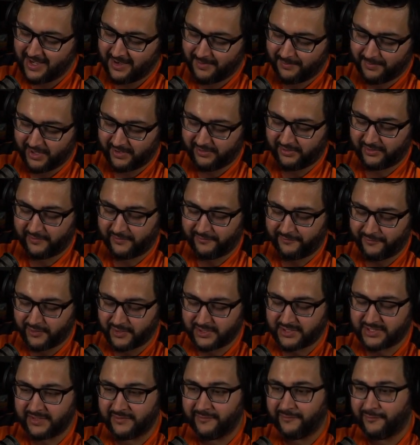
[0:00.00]
But the
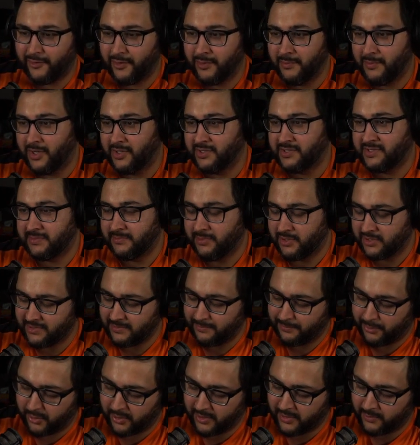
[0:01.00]
first and foremost, the most
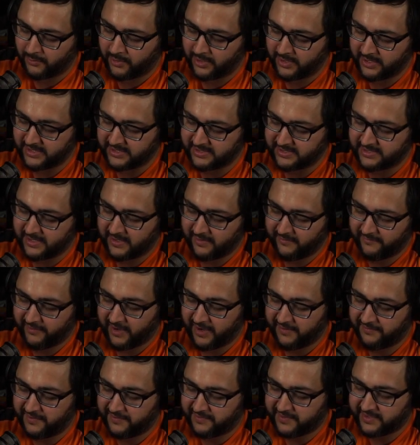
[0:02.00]
important one is
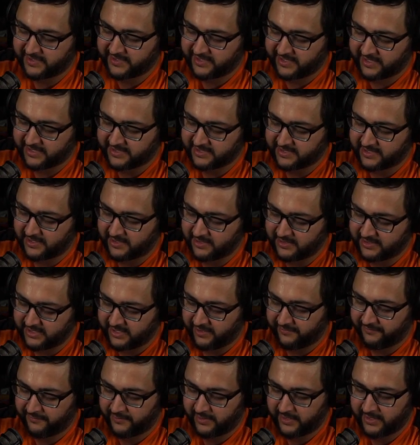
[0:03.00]
556
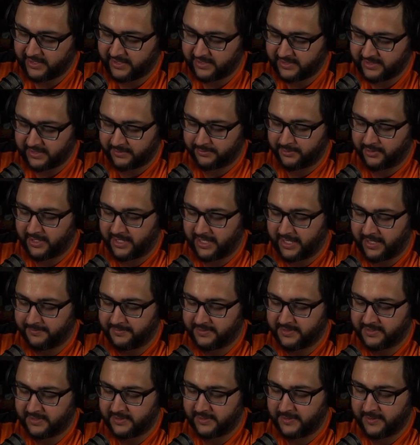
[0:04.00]
definitely double hopped.